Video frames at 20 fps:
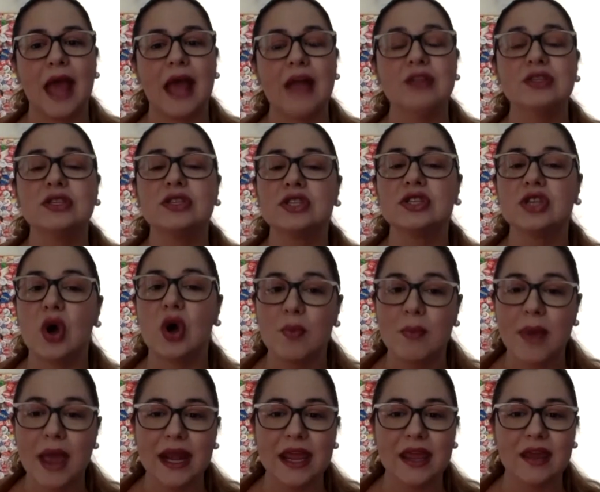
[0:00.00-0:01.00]
So
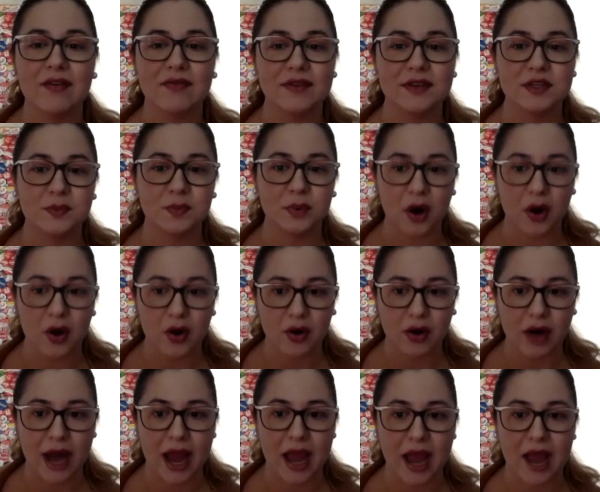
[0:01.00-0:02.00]
many of these
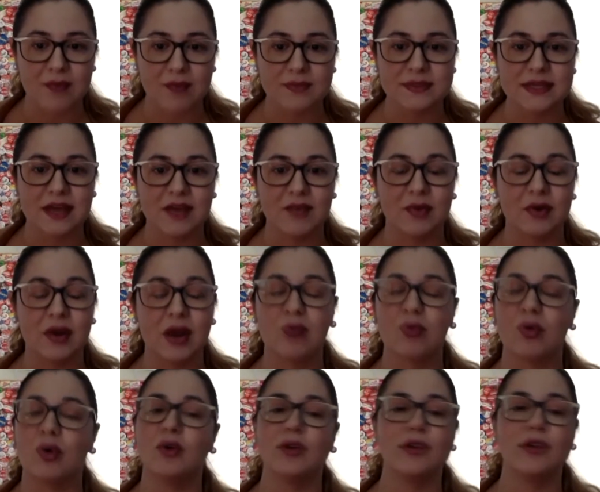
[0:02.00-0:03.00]
programs have been
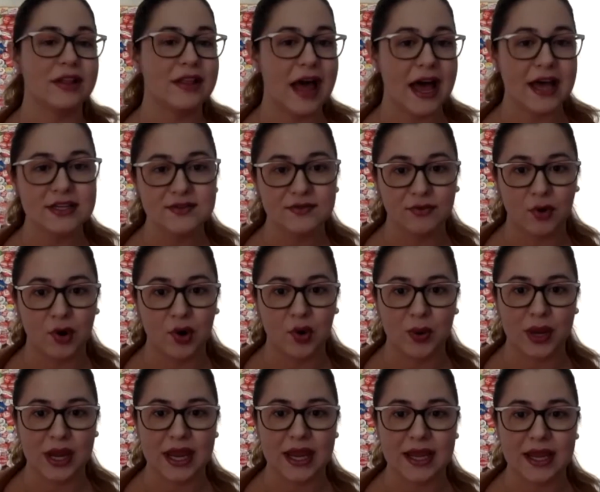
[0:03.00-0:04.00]
unrolled in the last 4
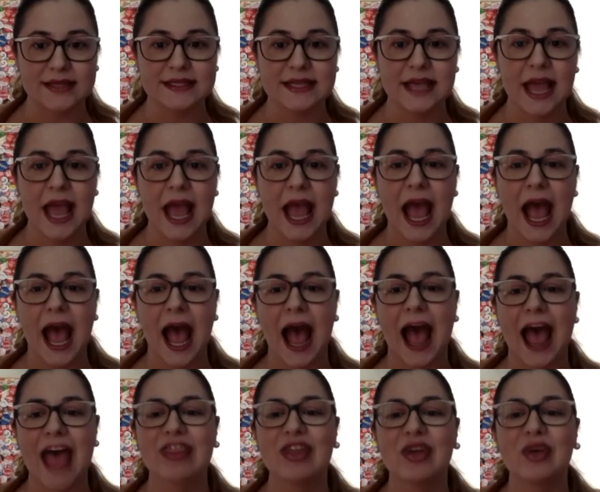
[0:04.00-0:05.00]
weeks.
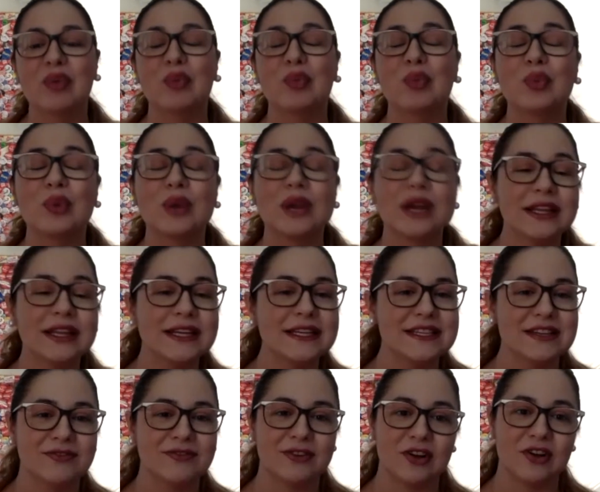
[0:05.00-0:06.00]
And they're really
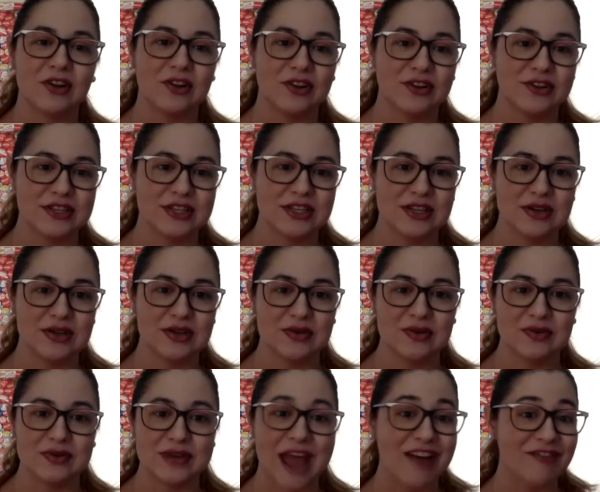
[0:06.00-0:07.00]
difficult
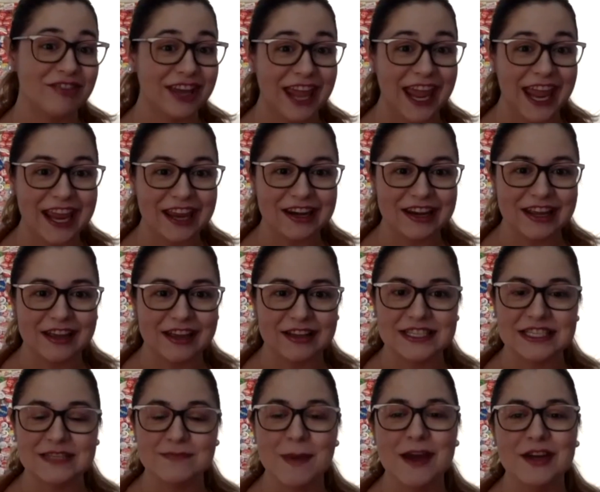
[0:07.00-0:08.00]
to navigate,
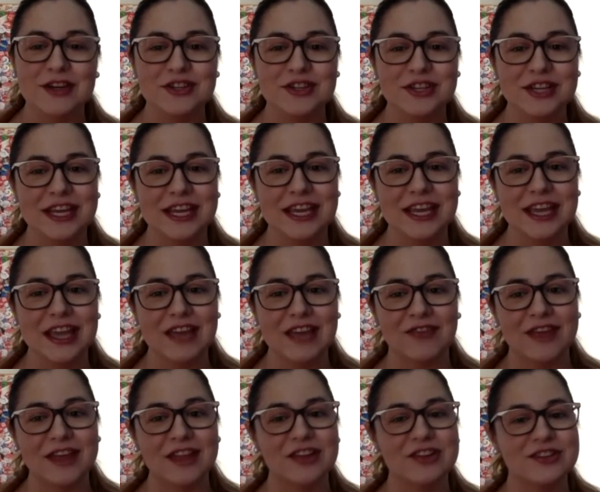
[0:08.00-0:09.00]
especially if
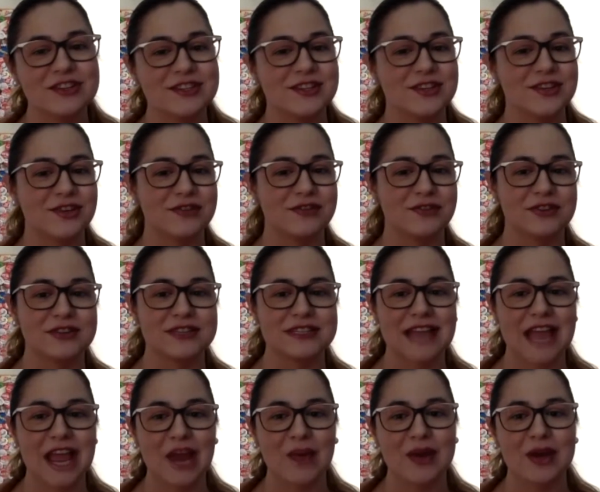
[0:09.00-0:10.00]
English isn't your first
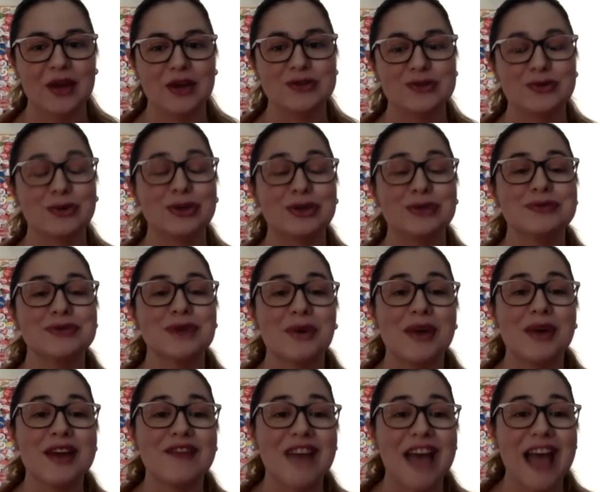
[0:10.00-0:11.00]
language, where you don't
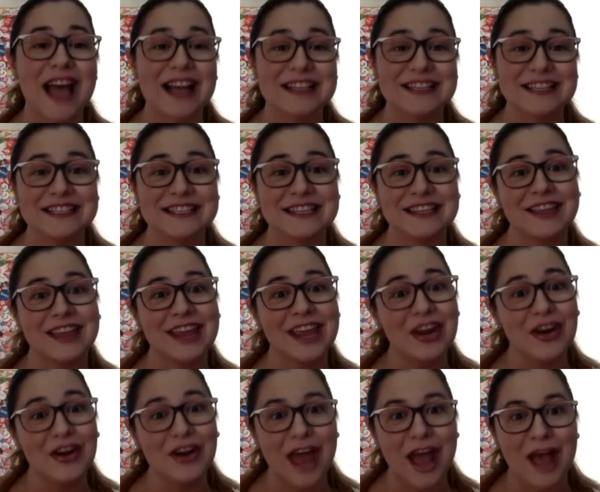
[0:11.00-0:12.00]
have access to the
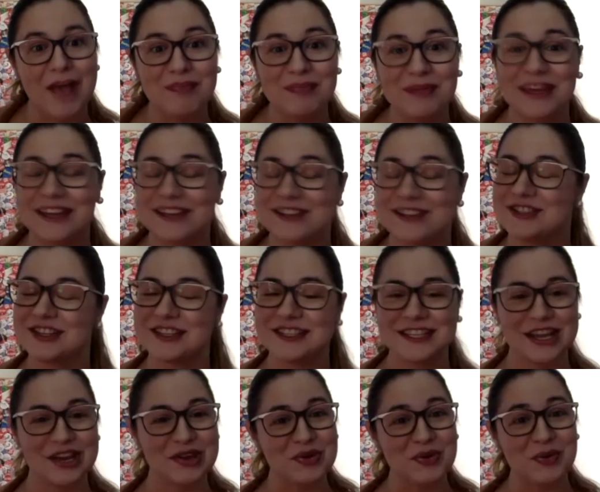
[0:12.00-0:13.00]
internet, because just
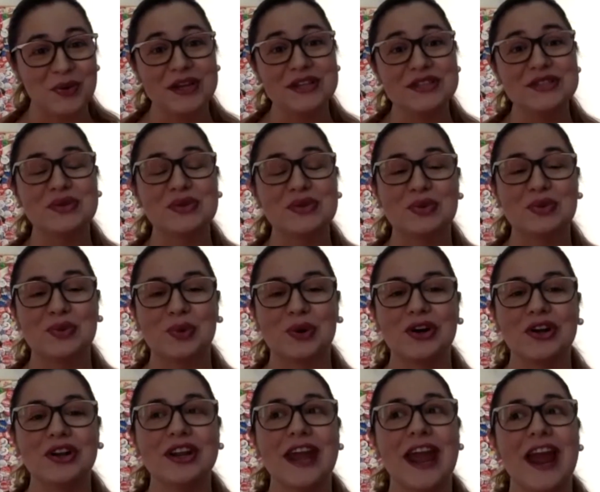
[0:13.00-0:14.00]
like the rest of the
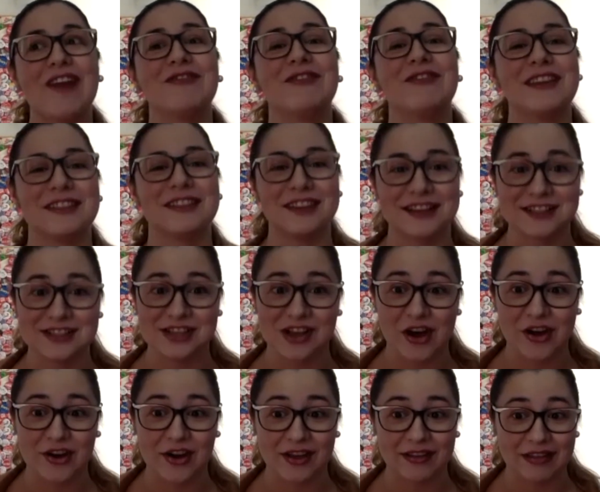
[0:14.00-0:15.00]
world, everything's
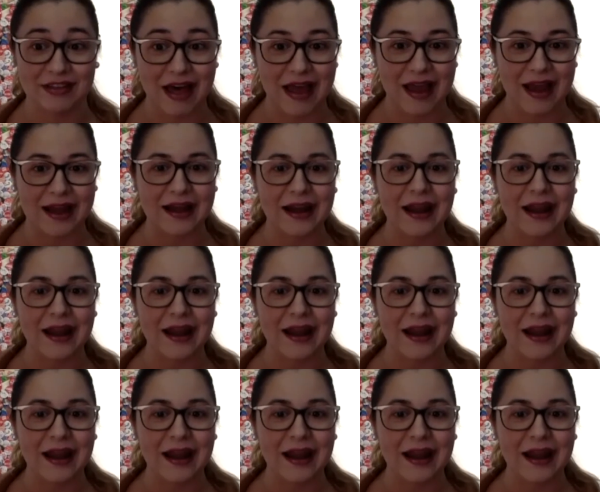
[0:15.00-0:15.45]
gone online.